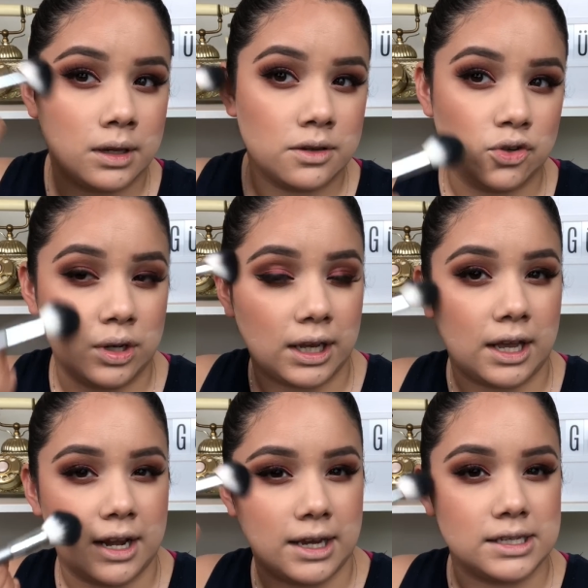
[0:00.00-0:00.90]
Gives you like
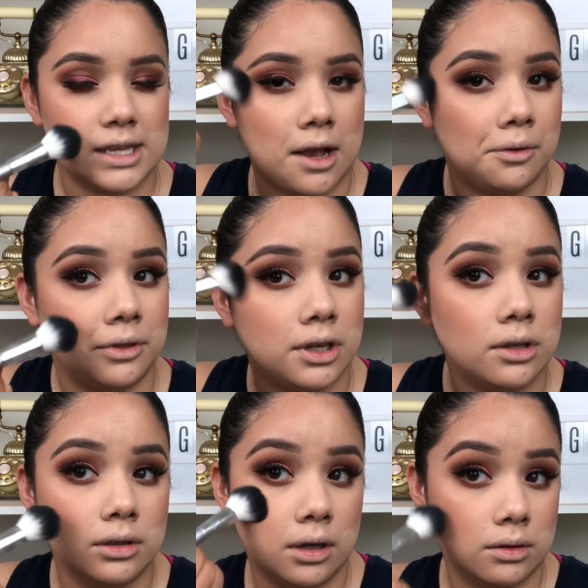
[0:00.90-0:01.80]
a nice healthy
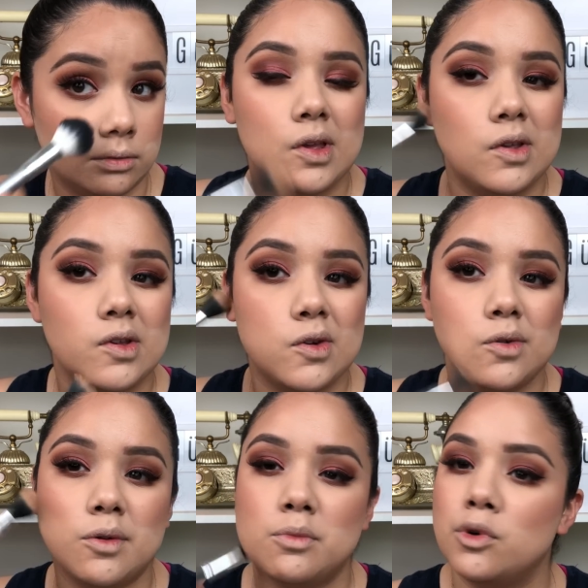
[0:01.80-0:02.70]
glow. And
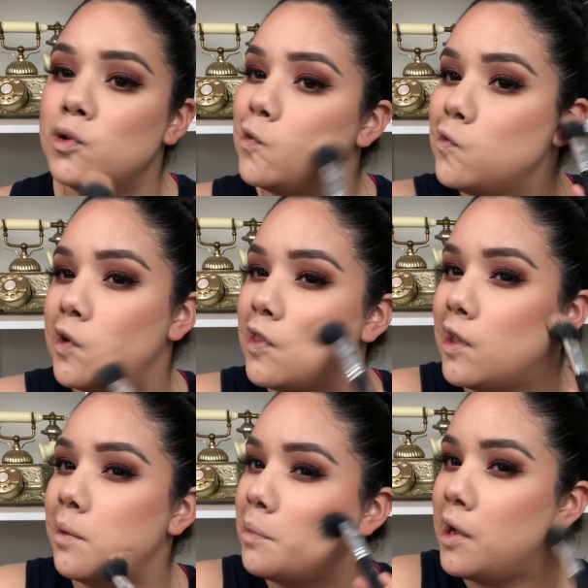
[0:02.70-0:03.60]
remove
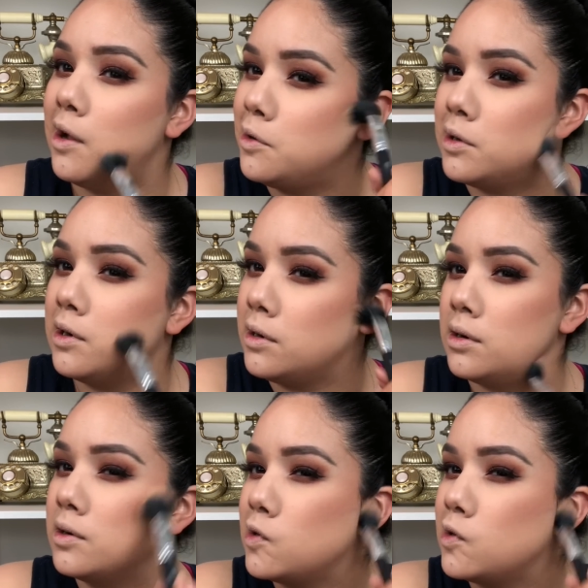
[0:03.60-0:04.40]
that powder.